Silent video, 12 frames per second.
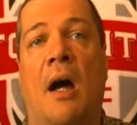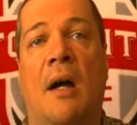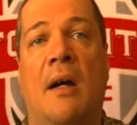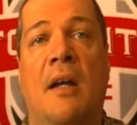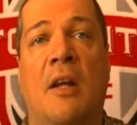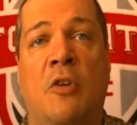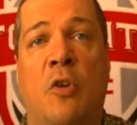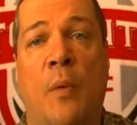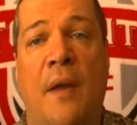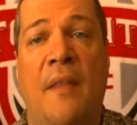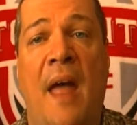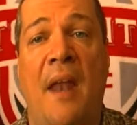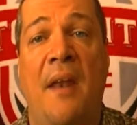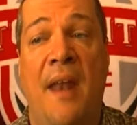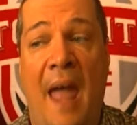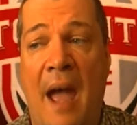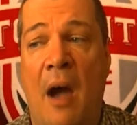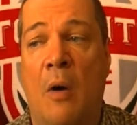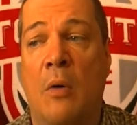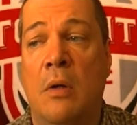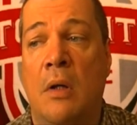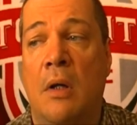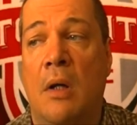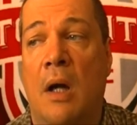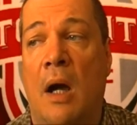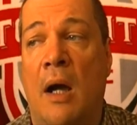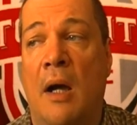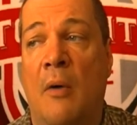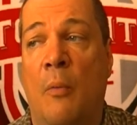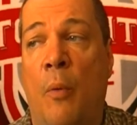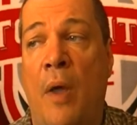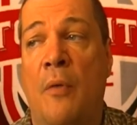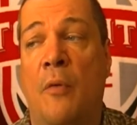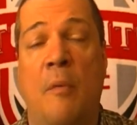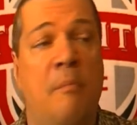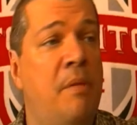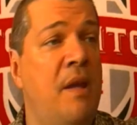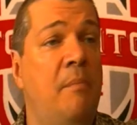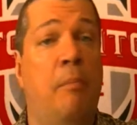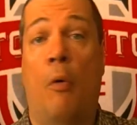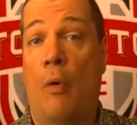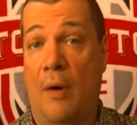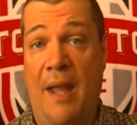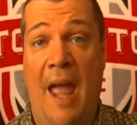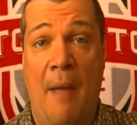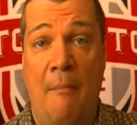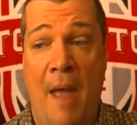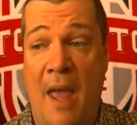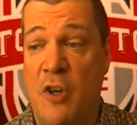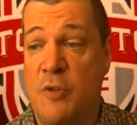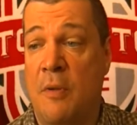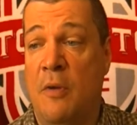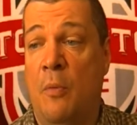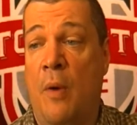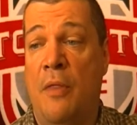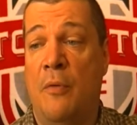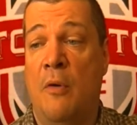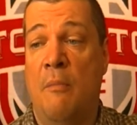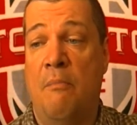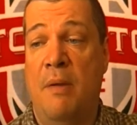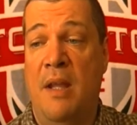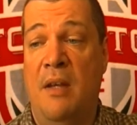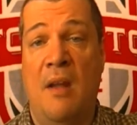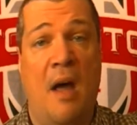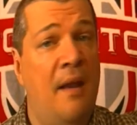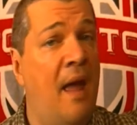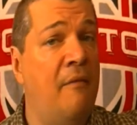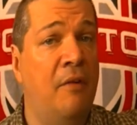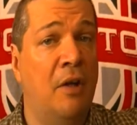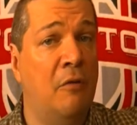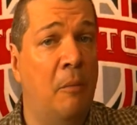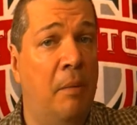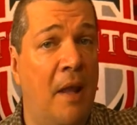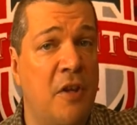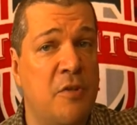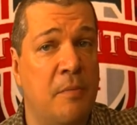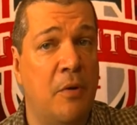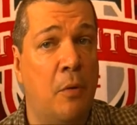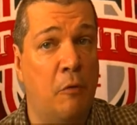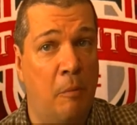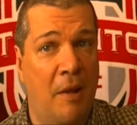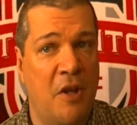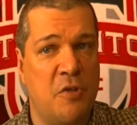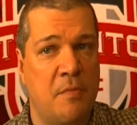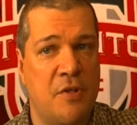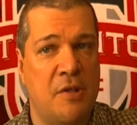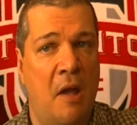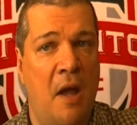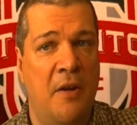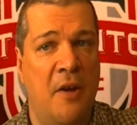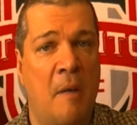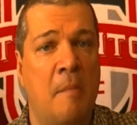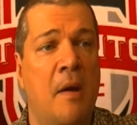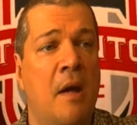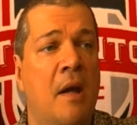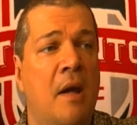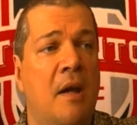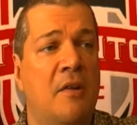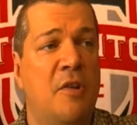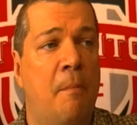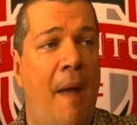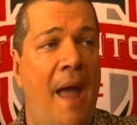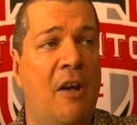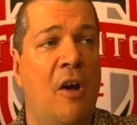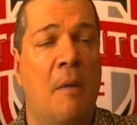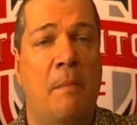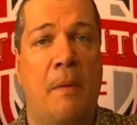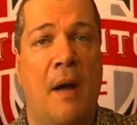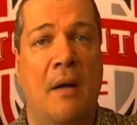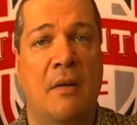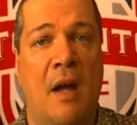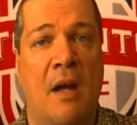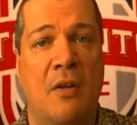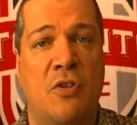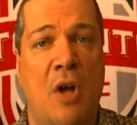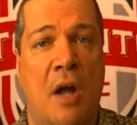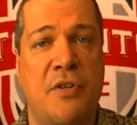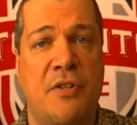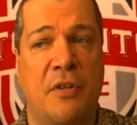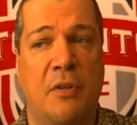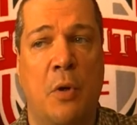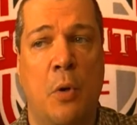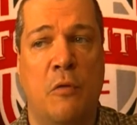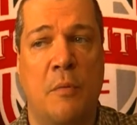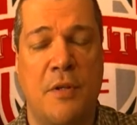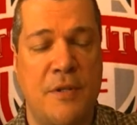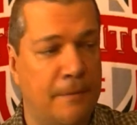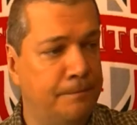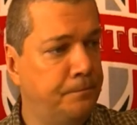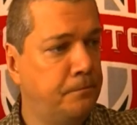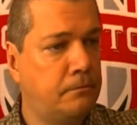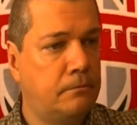in doing that now, whether it be poor cap management, whether it be not having a replacement or replacements lined up to back up Johnson and Kouvremans.